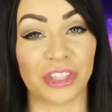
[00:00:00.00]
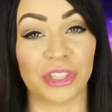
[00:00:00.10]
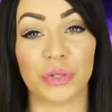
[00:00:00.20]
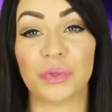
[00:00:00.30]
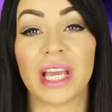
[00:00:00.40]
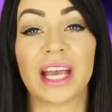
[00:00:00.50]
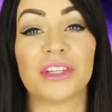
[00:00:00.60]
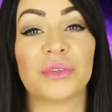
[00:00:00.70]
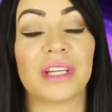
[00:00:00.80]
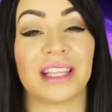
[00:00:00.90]
You
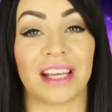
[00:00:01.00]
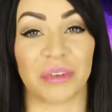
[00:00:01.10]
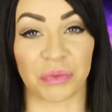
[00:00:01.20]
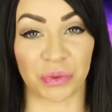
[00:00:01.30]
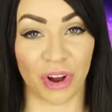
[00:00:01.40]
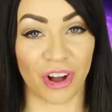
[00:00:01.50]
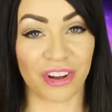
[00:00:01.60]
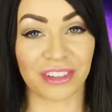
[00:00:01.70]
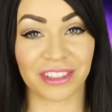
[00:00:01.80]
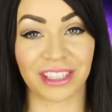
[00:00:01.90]
can't do anything
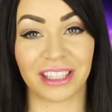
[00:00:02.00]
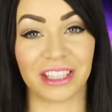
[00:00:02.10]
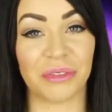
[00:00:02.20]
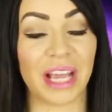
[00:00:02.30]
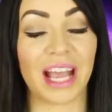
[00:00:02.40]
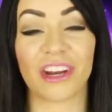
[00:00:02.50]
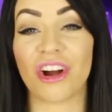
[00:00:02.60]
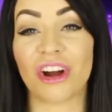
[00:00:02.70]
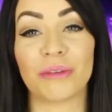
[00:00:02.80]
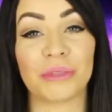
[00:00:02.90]
wrong. You can't
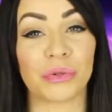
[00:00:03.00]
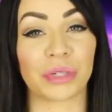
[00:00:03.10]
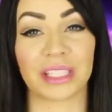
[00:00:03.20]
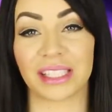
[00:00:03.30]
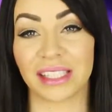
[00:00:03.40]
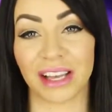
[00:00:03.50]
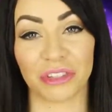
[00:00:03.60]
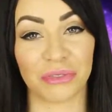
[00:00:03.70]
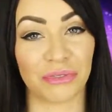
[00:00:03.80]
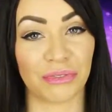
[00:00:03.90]
harm
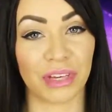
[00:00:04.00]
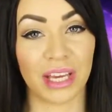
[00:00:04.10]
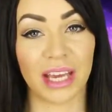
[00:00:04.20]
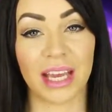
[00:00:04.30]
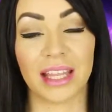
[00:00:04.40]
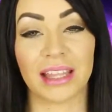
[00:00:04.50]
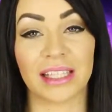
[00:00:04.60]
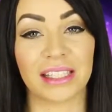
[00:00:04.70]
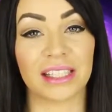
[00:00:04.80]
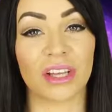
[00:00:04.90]
yourself.
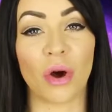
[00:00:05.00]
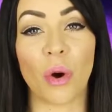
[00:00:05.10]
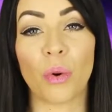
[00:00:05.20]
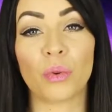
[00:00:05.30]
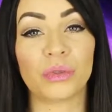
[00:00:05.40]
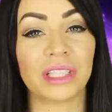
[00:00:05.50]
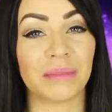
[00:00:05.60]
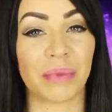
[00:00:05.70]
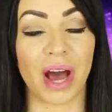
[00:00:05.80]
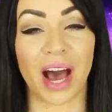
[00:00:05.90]
This is
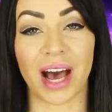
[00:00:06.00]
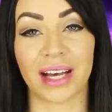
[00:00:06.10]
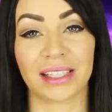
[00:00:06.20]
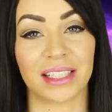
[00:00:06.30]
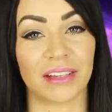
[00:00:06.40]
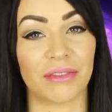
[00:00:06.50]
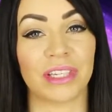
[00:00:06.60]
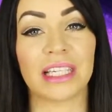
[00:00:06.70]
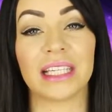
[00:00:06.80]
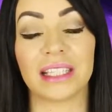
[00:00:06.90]
only positive
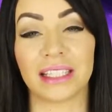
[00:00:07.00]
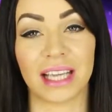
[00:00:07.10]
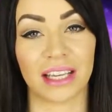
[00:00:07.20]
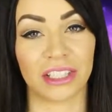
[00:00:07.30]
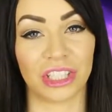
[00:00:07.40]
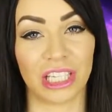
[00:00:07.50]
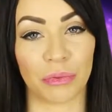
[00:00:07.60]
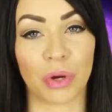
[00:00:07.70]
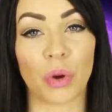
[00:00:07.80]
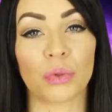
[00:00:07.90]
healing energy. It
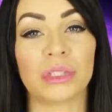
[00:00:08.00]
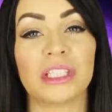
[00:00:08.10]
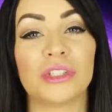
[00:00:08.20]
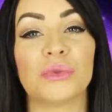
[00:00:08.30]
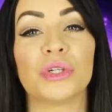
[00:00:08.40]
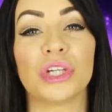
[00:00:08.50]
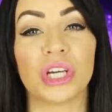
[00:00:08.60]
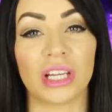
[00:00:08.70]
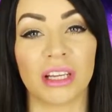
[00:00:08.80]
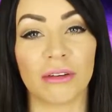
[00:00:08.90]
will only do
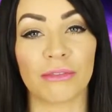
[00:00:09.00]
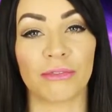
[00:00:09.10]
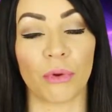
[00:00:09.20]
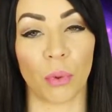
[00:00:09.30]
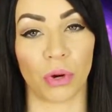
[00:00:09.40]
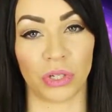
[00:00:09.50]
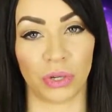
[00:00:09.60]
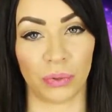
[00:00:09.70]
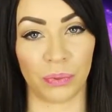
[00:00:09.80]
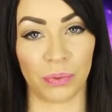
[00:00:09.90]
good for
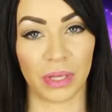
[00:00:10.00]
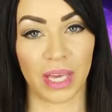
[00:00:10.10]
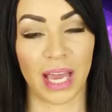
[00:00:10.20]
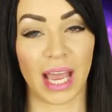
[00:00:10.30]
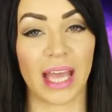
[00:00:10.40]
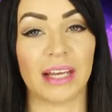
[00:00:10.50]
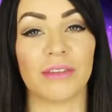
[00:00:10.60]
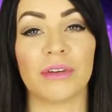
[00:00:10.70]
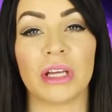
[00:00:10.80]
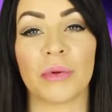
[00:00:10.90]
you,
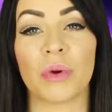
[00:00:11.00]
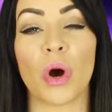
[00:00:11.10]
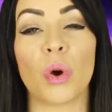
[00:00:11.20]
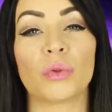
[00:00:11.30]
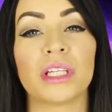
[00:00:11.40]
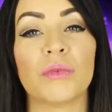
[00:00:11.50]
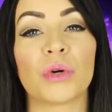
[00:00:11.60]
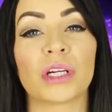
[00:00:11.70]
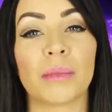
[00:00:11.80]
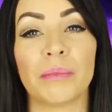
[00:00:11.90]
and it will only
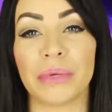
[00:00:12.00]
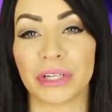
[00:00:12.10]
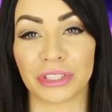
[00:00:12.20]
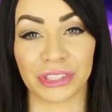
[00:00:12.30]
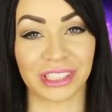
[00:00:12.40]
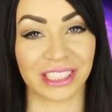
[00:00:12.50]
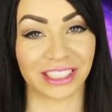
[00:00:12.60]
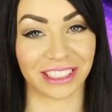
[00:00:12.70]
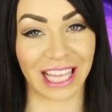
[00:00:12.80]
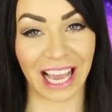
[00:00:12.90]
work miracles in
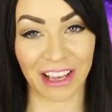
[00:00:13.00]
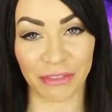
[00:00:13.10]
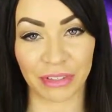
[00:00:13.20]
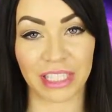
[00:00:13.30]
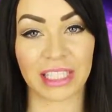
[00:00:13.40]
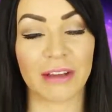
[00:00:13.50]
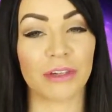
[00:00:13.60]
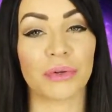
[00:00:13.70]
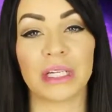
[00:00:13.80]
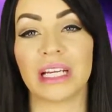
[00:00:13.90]
your life. It's
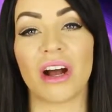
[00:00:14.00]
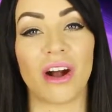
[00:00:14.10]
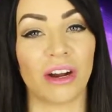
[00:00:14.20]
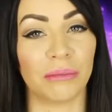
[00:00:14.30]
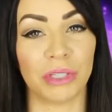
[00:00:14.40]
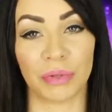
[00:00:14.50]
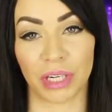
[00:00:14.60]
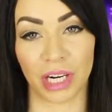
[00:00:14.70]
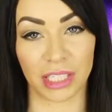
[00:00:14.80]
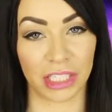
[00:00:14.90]
never going to harm you or
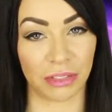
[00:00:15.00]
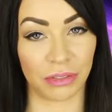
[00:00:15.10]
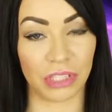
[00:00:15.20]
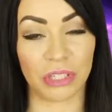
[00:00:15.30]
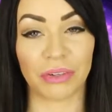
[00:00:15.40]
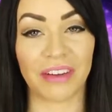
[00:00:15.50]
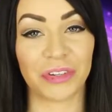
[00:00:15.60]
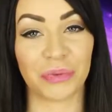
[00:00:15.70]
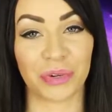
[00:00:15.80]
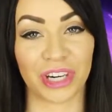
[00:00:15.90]
hurt you, so you don't
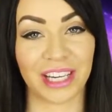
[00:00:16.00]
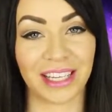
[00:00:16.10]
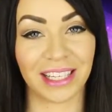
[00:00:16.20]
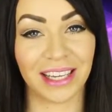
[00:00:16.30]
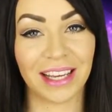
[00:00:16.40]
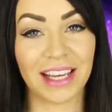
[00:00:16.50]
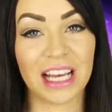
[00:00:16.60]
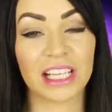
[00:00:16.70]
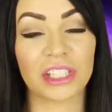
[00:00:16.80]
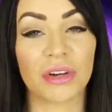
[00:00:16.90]
have to worry.
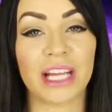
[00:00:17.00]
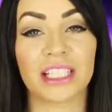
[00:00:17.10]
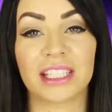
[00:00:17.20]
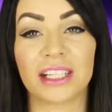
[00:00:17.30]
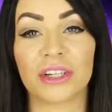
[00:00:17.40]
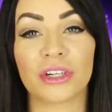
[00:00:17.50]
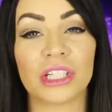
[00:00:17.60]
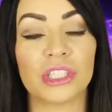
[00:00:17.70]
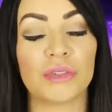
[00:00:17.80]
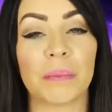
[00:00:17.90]
So I just
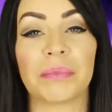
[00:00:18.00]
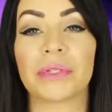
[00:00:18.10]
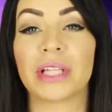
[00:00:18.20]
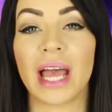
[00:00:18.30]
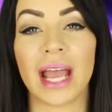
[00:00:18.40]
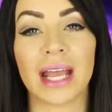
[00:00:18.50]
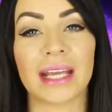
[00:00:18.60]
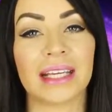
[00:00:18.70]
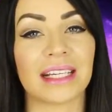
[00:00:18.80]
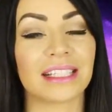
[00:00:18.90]
encourage you to
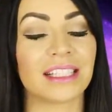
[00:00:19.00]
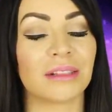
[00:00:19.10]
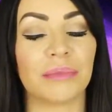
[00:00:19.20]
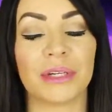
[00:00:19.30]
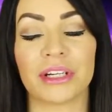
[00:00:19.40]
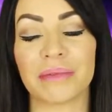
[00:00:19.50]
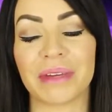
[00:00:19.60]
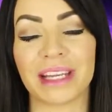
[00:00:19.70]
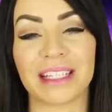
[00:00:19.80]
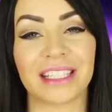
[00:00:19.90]
play,
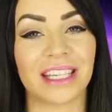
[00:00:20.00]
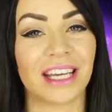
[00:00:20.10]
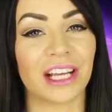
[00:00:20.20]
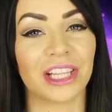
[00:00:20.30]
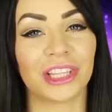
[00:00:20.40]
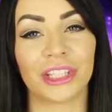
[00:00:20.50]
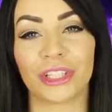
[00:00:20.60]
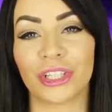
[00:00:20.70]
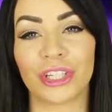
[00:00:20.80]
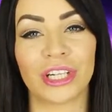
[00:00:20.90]
experiment,
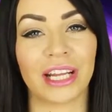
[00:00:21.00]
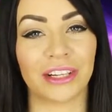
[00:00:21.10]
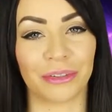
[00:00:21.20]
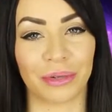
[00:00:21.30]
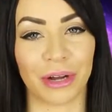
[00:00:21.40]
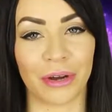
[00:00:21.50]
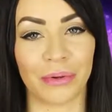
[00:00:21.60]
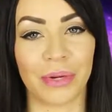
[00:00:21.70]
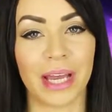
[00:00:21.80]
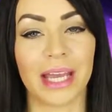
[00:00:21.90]
learn, and
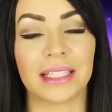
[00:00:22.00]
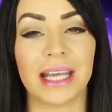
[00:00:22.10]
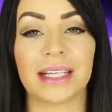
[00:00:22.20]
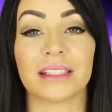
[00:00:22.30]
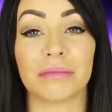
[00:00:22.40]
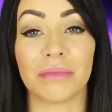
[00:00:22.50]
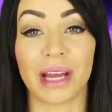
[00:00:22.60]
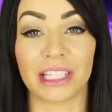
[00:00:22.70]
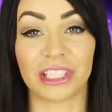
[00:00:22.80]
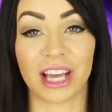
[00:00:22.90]
grow. Take as
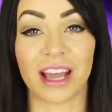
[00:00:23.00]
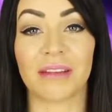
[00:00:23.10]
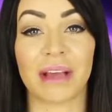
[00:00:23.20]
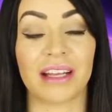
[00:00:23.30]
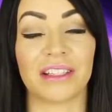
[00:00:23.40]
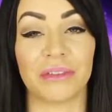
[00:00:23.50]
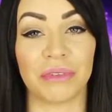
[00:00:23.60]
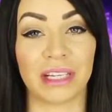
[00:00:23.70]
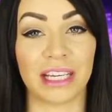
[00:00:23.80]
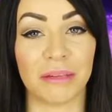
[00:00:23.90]
much time as you
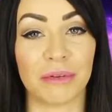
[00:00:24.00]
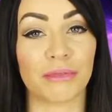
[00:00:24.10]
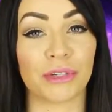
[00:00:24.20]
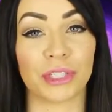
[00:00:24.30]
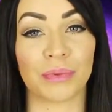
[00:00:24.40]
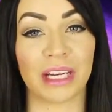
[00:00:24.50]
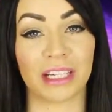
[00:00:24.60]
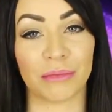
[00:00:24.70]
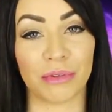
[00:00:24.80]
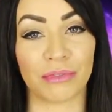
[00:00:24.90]
need before you're ready
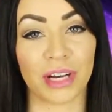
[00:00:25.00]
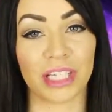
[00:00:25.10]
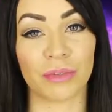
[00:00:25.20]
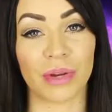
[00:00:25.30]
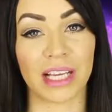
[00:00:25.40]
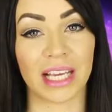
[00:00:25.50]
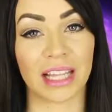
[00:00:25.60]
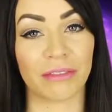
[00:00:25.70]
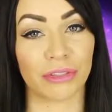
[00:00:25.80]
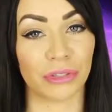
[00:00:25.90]
to move on to Reiki
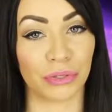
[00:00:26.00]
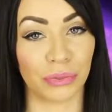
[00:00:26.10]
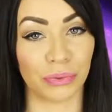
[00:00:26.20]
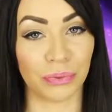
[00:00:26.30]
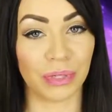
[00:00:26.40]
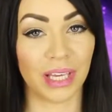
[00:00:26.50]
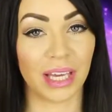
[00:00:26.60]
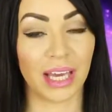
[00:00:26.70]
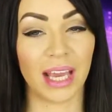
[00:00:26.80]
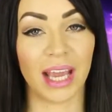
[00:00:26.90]
Level 2.
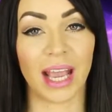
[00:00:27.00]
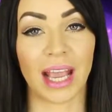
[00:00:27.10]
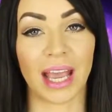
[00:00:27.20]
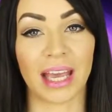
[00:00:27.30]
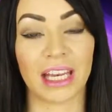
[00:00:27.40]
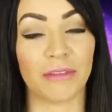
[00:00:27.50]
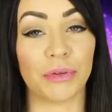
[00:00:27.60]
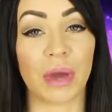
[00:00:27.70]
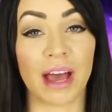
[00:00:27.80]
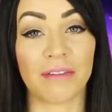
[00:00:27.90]
And if
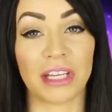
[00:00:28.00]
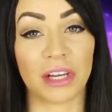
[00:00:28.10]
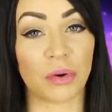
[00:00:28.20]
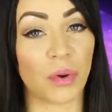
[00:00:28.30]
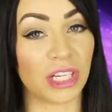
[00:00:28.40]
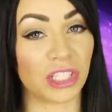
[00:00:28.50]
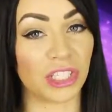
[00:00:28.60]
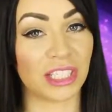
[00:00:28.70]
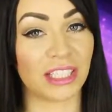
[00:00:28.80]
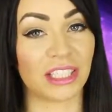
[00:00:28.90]
you have any
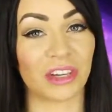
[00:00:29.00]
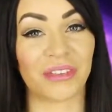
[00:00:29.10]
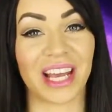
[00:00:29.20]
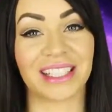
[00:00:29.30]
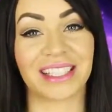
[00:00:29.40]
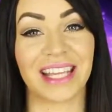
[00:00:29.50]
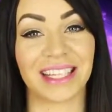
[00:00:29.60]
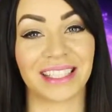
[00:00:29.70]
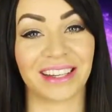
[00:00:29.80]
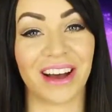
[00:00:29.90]
questions, don't
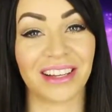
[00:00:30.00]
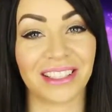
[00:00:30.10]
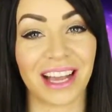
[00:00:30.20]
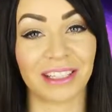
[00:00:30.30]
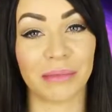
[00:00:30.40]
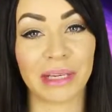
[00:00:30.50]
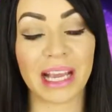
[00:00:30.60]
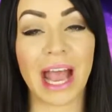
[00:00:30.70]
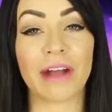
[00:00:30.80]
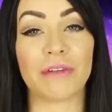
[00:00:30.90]
hesitate to contact
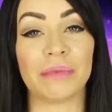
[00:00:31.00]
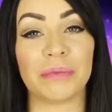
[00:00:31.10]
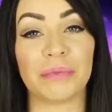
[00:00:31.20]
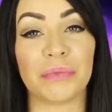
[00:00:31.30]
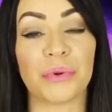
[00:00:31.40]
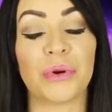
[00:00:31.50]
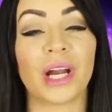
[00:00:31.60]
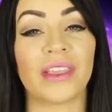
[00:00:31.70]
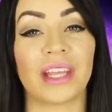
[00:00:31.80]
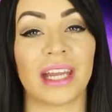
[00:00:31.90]
me. I will be
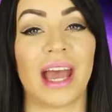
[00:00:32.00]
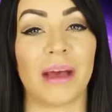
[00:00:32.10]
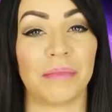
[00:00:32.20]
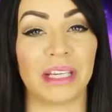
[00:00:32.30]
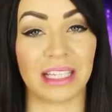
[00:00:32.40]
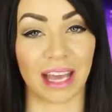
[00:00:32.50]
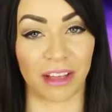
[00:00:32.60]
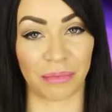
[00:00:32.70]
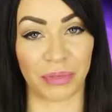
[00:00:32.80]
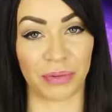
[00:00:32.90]
more than happy to
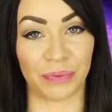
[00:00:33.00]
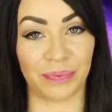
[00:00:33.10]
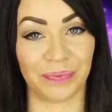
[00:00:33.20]
help you.